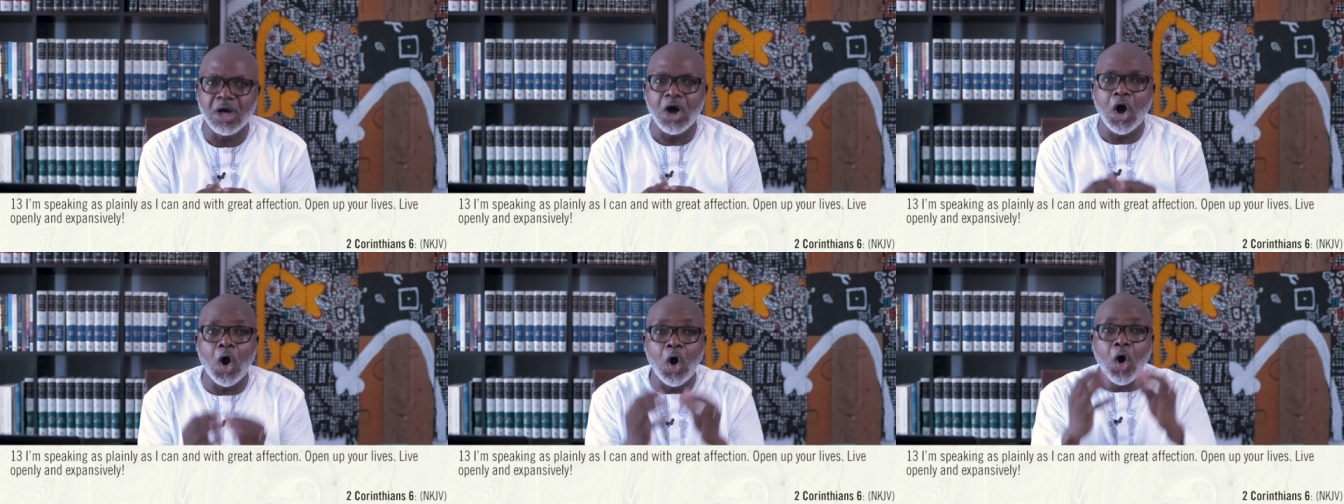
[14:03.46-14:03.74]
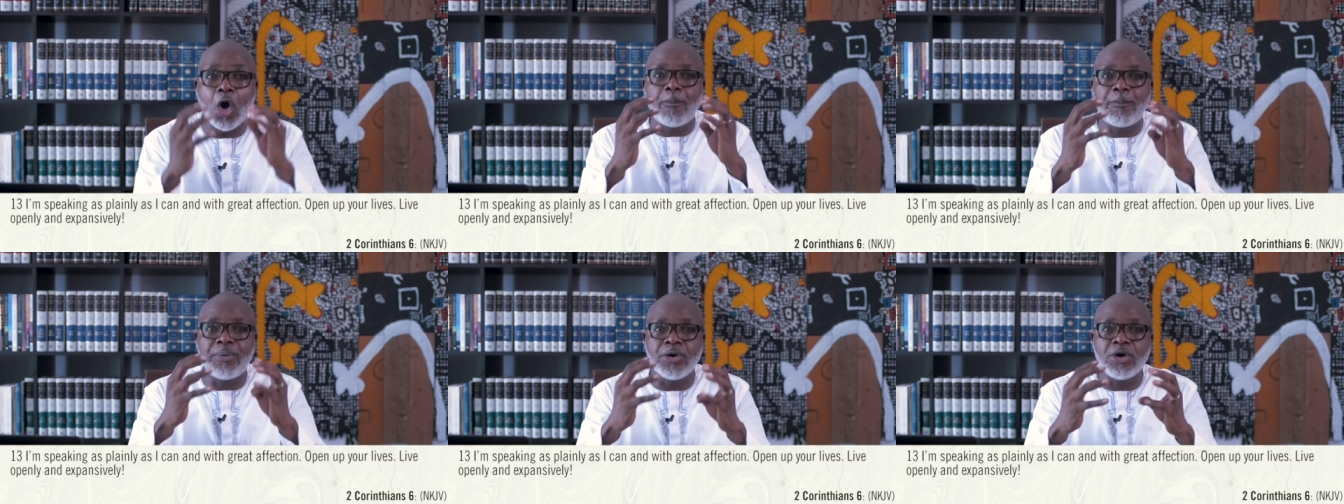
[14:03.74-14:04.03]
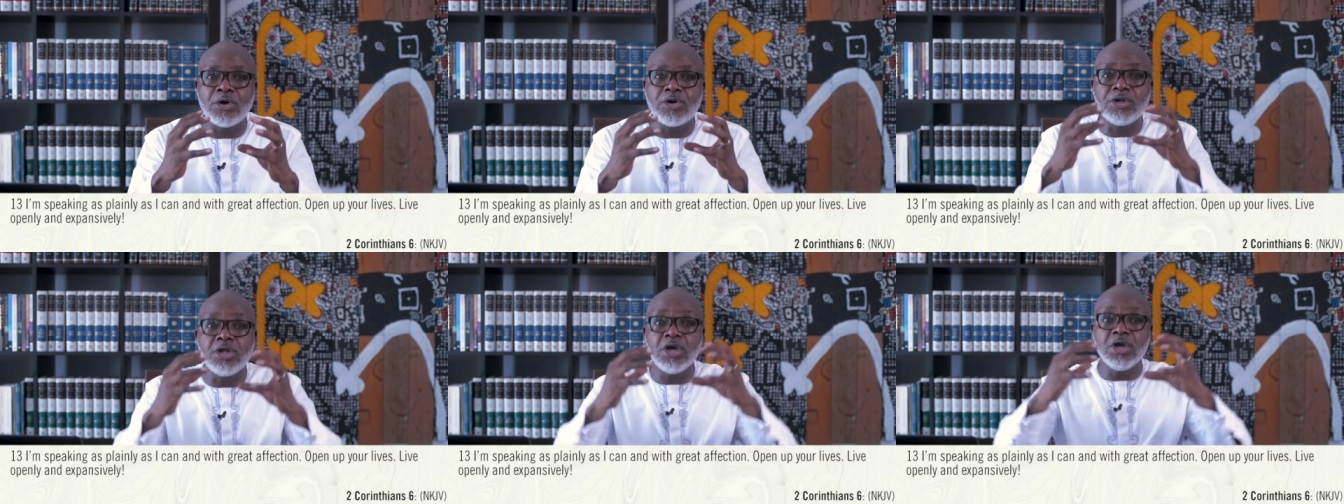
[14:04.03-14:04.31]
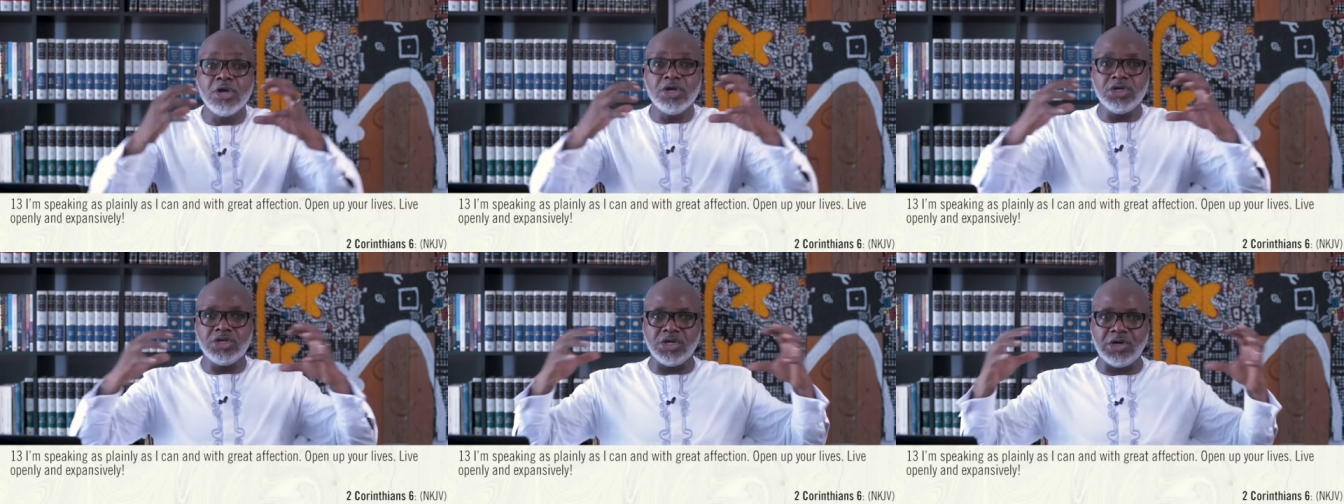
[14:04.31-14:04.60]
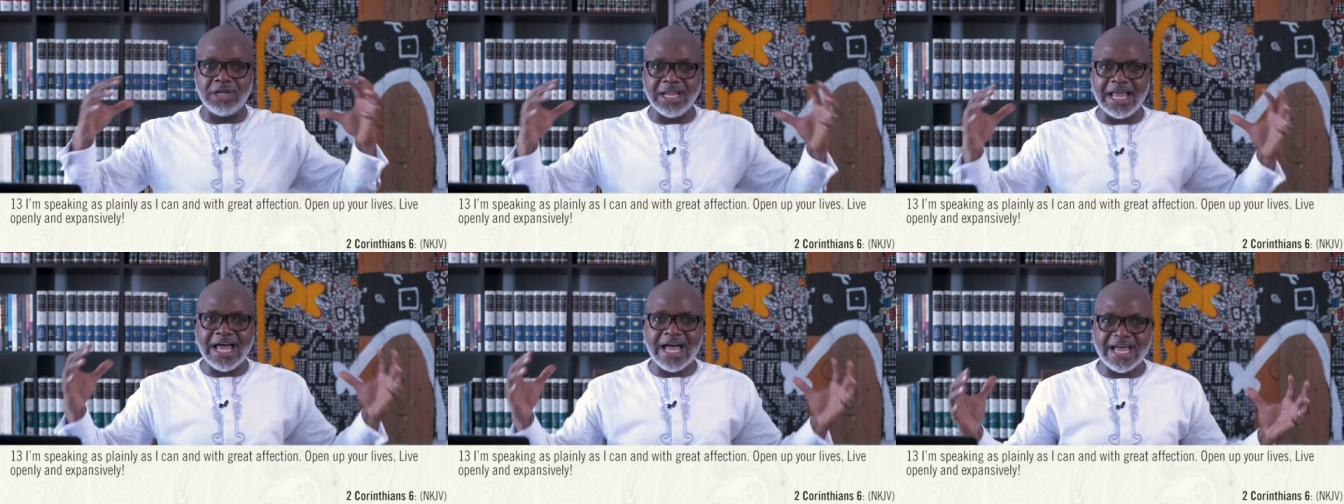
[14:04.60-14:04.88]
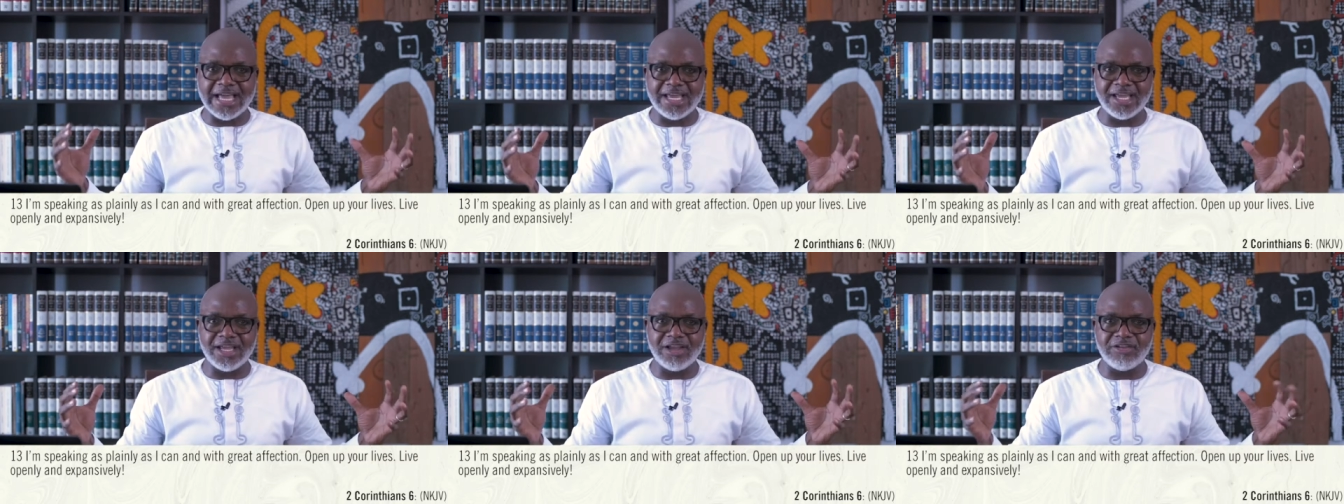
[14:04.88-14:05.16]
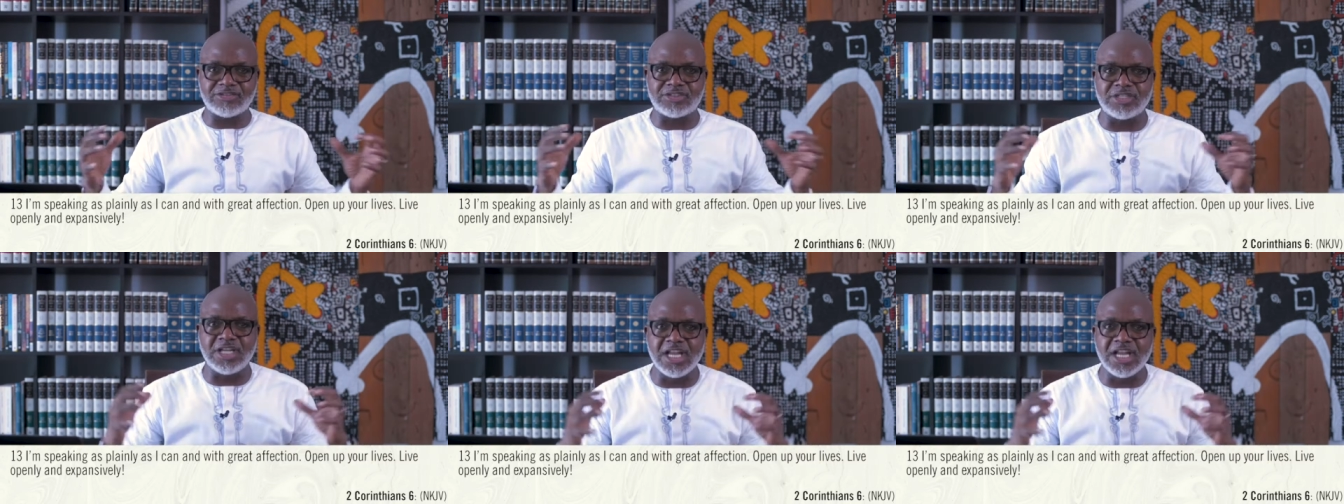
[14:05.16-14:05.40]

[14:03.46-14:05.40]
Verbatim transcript: Open your lives,